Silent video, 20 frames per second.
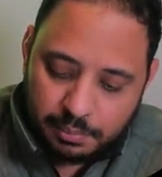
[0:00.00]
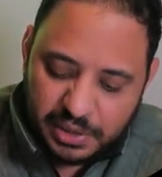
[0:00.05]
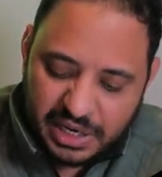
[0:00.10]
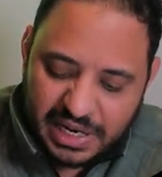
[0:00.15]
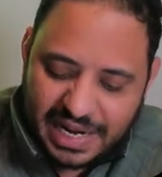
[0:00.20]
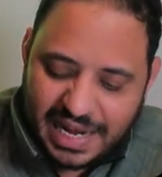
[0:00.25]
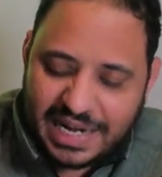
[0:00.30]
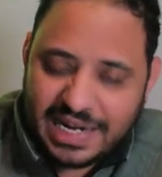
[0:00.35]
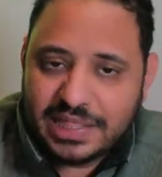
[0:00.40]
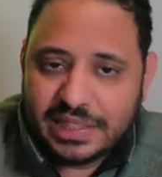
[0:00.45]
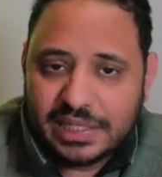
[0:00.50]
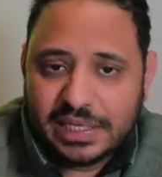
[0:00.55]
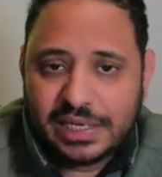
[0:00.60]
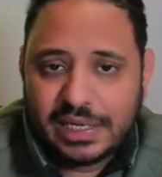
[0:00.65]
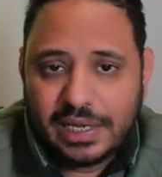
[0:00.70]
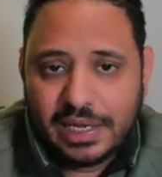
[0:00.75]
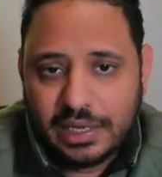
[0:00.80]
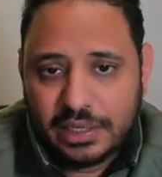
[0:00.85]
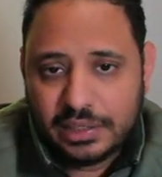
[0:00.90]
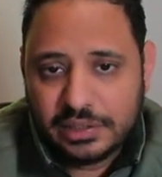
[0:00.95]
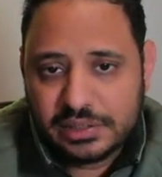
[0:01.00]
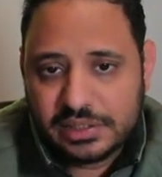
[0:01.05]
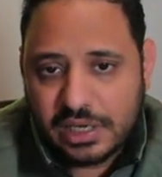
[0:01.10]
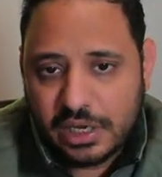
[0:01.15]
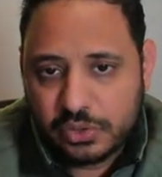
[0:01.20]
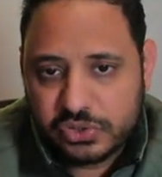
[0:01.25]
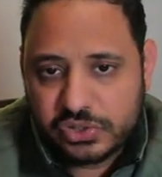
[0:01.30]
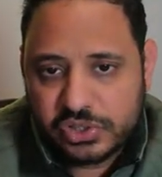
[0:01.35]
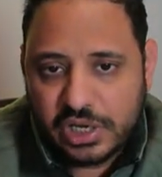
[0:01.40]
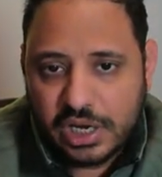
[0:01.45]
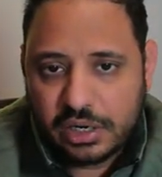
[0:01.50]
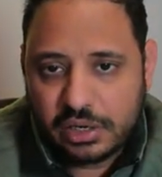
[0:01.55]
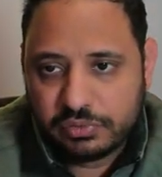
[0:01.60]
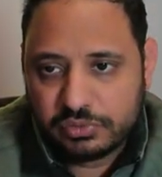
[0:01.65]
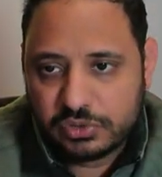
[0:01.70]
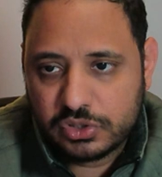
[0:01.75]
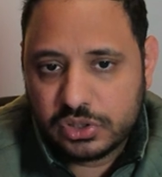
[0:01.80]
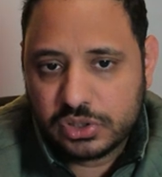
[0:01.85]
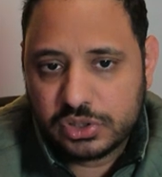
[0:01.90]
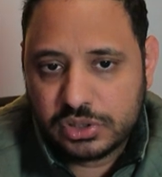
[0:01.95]
But anything else outside
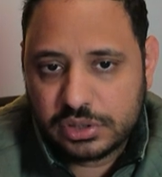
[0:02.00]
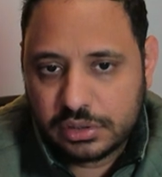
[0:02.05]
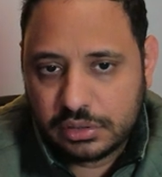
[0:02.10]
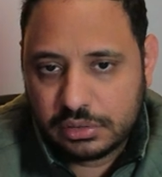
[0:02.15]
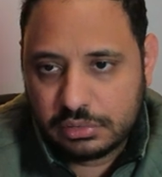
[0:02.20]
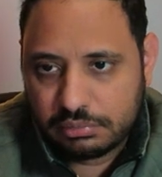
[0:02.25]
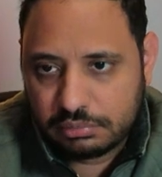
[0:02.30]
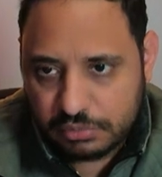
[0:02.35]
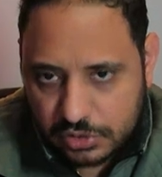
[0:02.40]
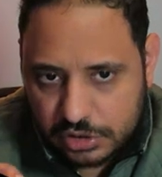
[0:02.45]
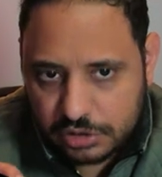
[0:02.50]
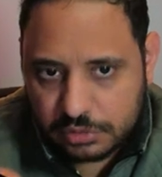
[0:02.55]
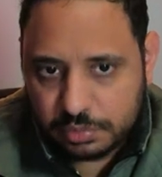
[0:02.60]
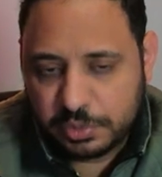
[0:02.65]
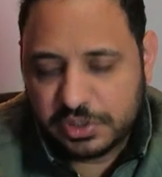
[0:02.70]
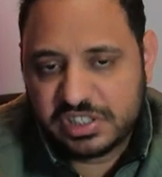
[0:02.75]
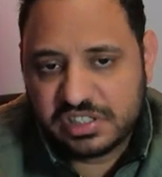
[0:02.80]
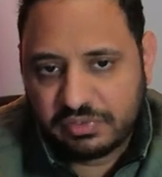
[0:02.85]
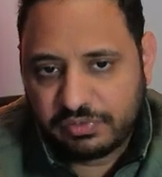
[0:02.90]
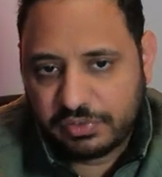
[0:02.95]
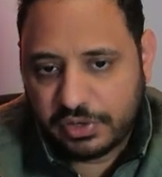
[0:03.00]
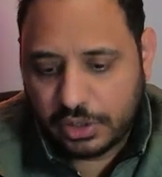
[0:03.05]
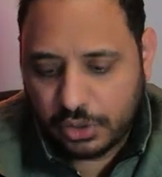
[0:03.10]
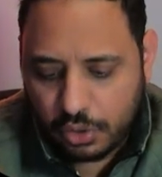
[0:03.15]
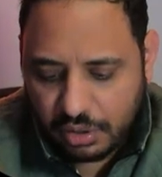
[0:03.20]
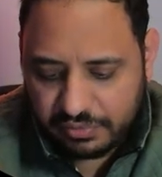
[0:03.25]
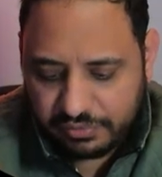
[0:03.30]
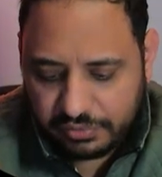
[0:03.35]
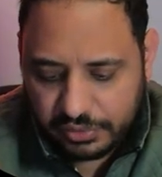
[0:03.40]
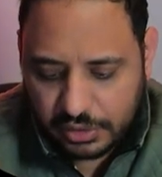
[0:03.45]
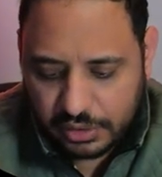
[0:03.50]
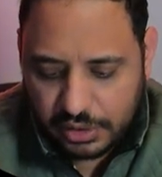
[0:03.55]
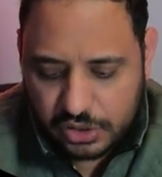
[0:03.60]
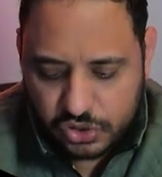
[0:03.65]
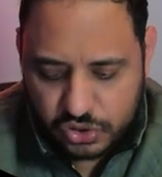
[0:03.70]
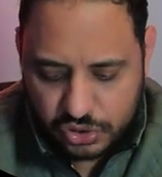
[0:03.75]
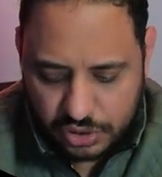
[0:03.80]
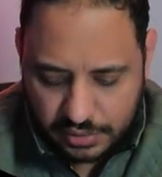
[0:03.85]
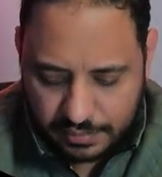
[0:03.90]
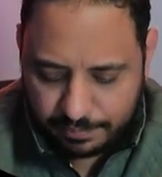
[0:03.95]
of just specific
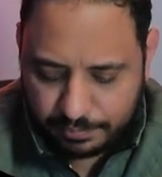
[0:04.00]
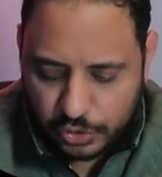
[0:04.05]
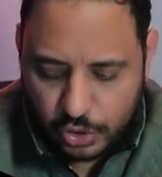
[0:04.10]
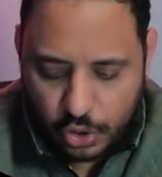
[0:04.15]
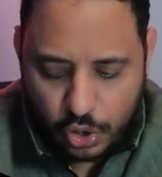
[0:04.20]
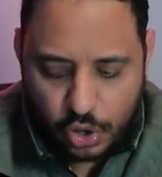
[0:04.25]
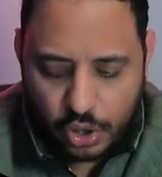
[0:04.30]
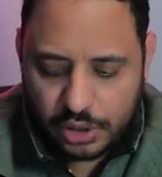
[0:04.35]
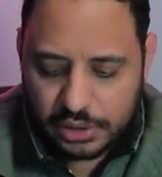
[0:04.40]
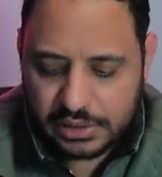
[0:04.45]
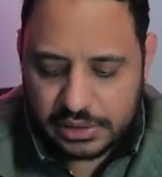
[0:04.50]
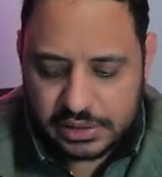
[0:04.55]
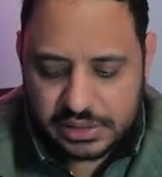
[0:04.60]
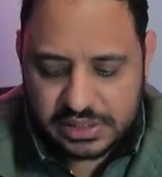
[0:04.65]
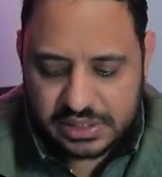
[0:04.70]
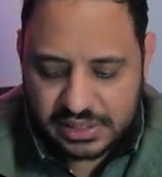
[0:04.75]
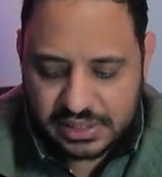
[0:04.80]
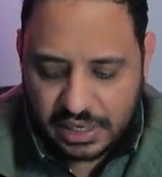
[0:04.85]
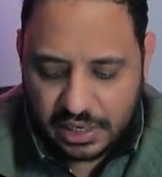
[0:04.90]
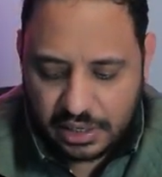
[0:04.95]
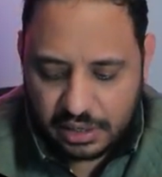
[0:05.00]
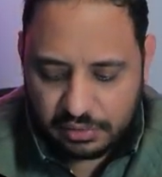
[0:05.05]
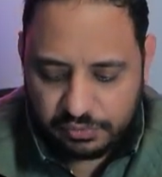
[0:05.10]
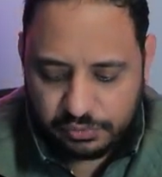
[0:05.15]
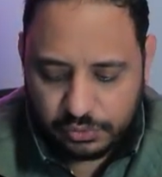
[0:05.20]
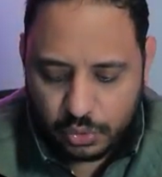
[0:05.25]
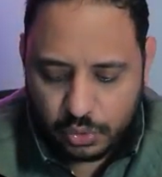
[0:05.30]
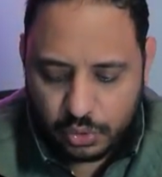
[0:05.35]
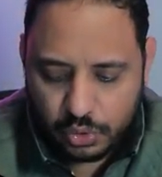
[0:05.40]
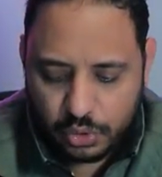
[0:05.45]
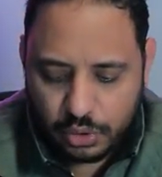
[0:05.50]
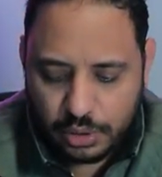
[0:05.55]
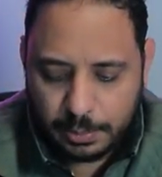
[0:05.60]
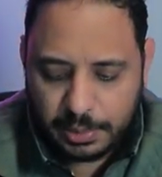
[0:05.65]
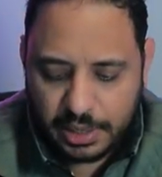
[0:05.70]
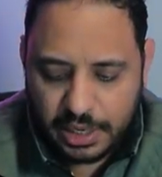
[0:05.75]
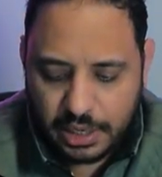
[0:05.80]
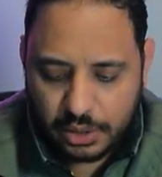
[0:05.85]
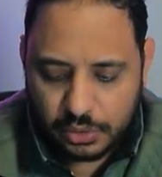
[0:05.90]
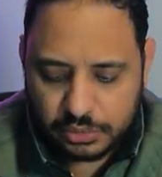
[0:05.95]
configuration, all this data flow
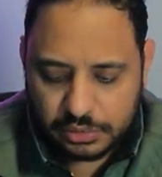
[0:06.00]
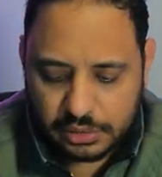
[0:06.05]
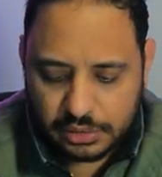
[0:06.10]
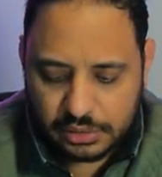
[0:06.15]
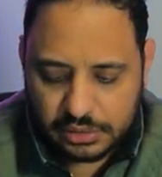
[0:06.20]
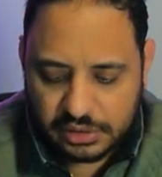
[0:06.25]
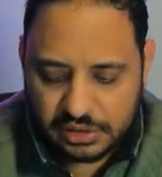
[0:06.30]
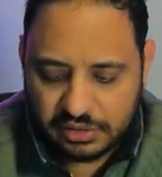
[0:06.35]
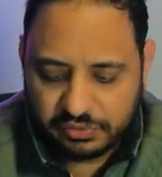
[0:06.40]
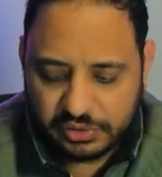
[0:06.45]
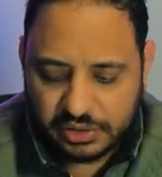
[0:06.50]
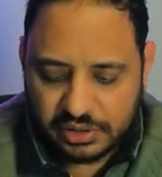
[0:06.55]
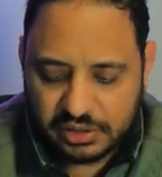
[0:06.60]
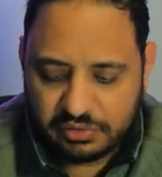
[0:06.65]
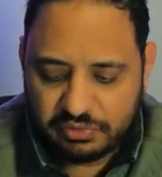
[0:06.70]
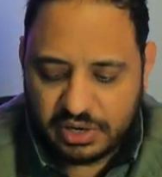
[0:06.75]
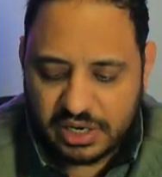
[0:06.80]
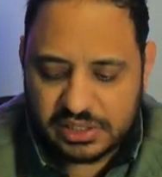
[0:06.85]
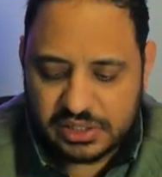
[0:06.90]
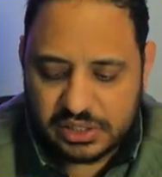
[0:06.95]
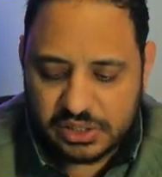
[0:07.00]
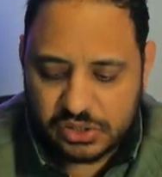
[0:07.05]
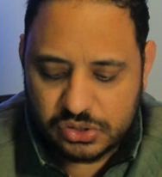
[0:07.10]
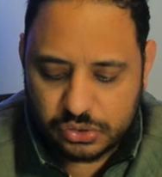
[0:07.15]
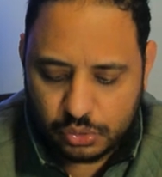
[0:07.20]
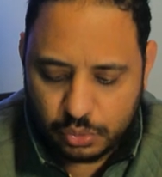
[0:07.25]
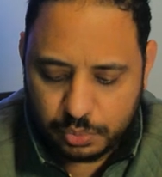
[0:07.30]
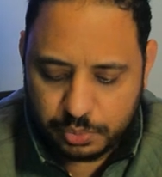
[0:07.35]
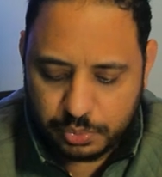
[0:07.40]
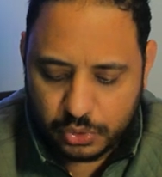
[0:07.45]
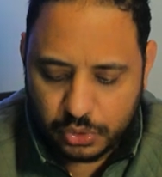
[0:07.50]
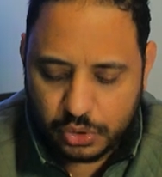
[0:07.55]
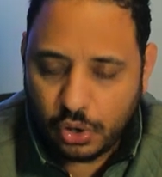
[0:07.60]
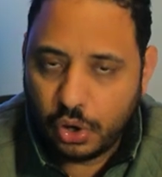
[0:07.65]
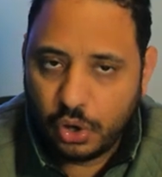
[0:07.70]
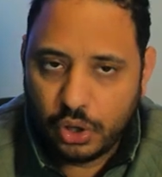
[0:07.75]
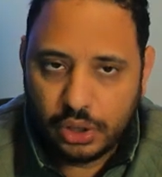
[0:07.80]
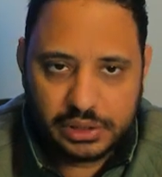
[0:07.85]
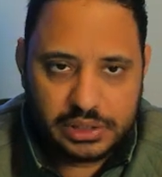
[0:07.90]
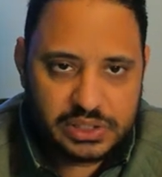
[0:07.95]
about the different devices,
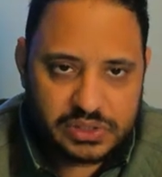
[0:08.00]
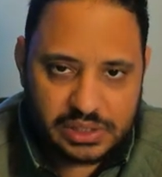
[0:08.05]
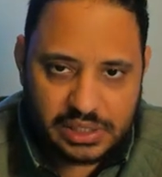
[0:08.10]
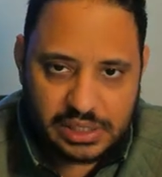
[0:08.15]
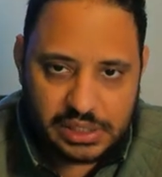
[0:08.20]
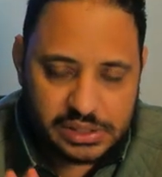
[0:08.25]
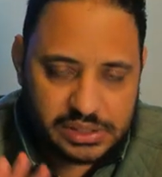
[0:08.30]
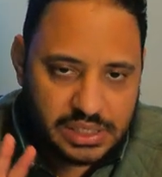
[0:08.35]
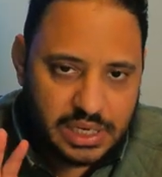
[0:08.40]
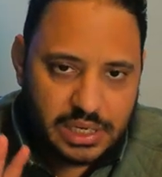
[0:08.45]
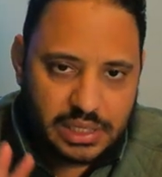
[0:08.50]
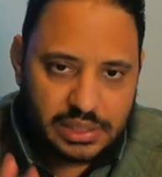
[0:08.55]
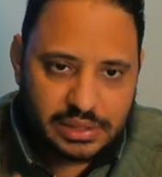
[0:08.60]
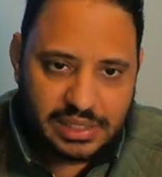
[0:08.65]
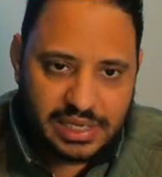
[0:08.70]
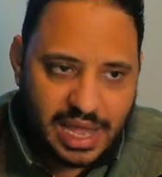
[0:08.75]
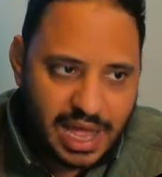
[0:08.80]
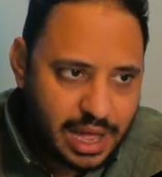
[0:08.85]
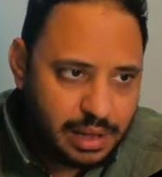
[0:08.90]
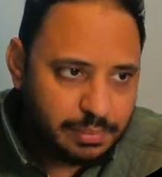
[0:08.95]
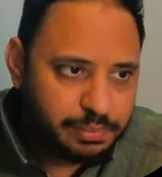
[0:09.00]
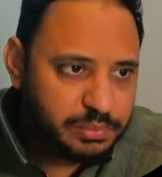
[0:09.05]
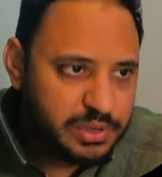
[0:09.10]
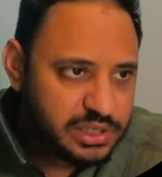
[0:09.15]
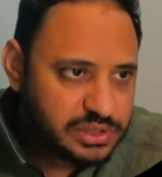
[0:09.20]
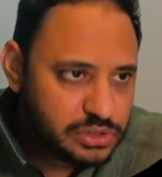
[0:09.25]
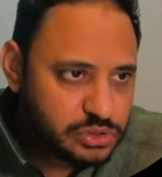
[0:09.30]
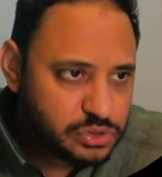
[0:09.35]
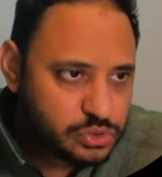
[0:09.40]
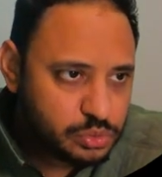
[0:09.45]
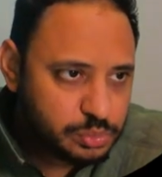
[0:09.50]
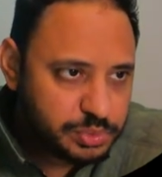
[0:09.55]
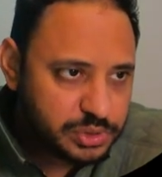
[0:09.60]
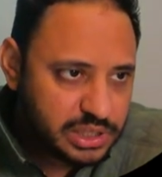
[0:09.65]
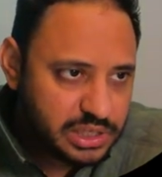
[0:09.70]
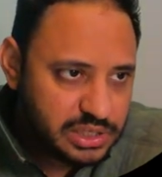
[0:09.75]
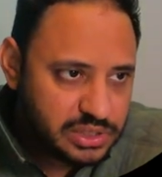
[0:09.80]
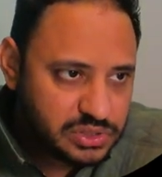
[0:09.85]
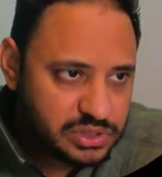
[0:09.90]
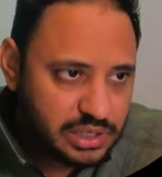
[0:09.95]
throughput, all these things. The app makes it
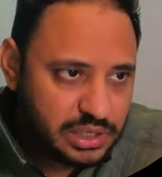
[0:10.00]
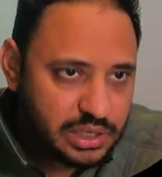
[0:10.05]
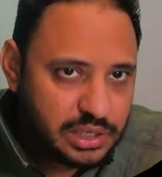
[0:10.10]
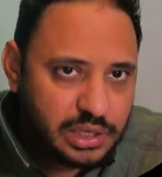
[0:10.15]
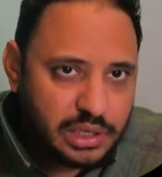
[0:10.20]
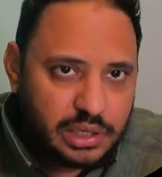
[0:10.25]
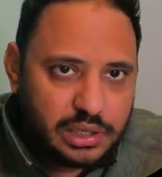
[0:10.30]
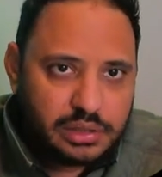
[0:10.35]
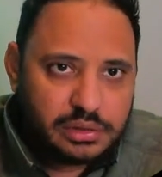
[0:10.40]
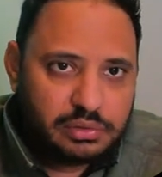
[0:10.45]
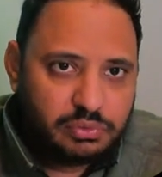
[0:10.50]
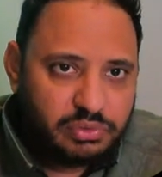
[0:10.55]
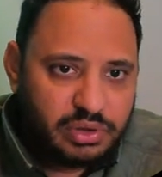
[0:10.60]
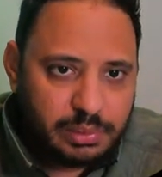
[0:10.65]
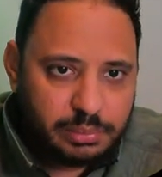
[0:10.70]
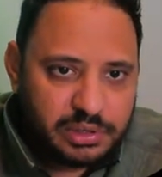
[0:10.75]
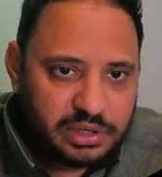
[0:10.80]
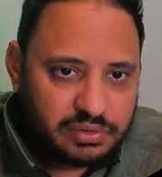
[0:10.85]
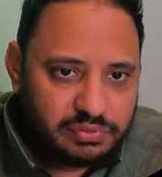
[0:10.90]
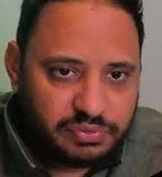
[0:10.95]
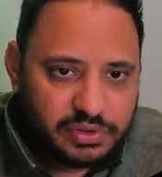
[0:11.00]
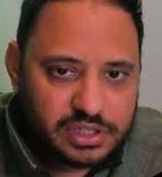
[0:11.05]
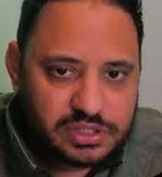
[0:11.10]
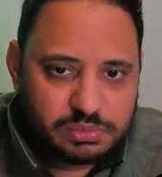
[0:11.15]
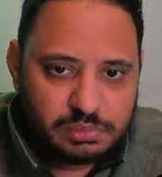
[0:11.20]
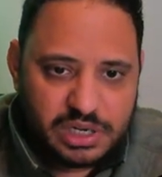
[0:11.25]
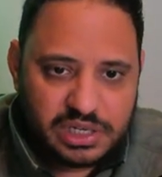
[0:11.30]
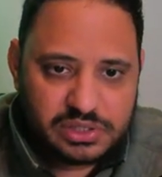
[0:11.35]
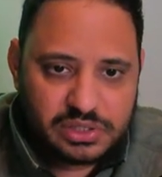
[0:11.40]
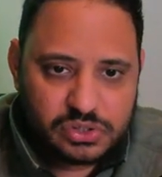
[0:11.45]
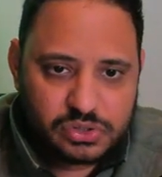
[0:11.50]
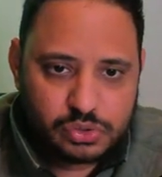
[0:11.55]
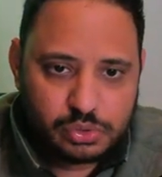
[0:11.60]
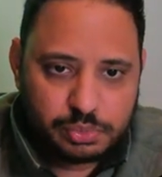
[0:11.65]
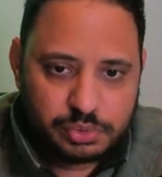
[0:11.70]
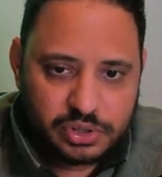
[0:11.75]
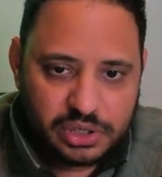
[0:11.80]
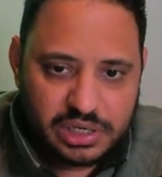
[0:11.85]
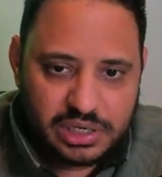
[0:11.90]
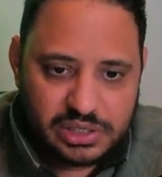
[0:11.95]
super easy. The web interface makes it
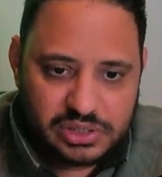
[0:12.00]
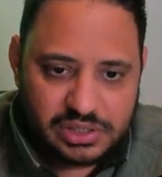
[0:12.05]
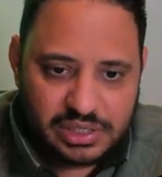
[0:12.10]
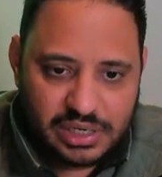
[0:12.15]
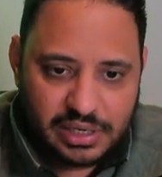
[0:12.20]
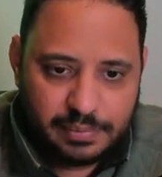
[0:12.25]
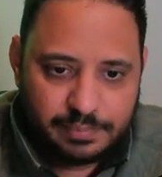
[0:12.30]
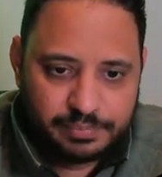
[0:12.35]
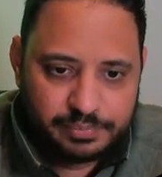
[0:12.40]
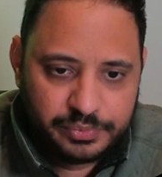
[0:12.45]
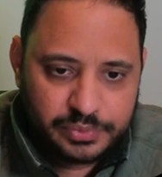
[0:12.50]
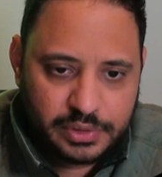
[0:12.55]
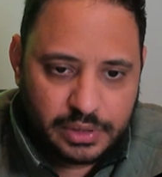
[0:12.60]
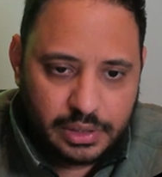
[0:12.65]
super easy.